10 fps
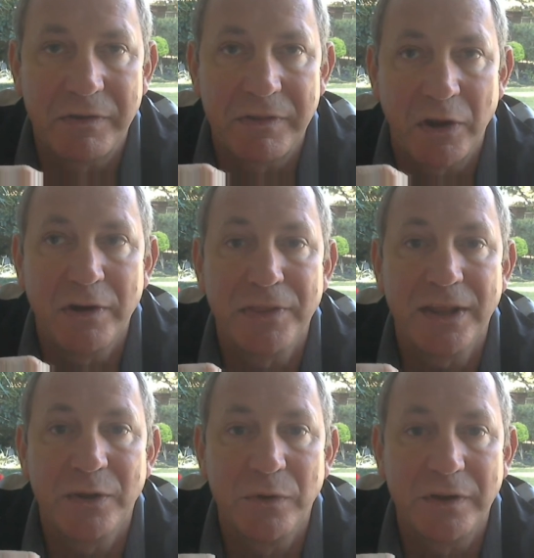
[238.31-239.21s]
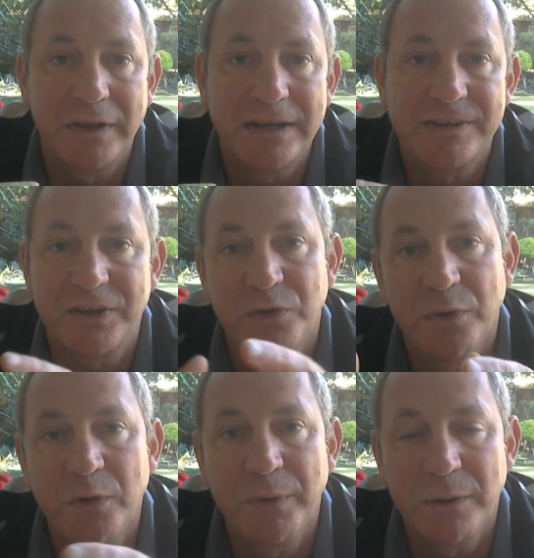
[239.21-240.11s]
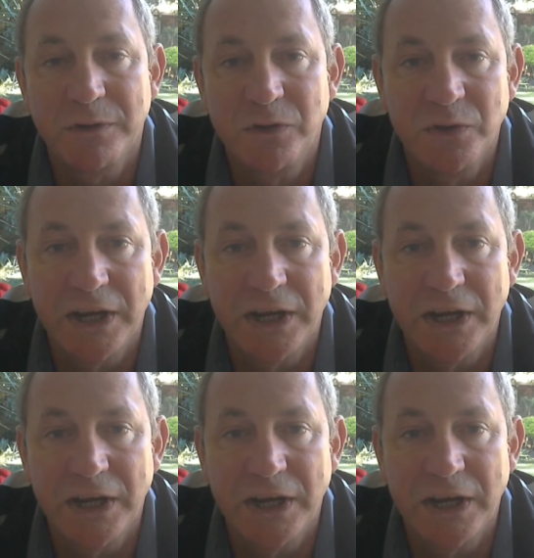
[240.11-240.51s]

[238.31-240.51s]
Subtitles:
The only thing is that you won't be able to do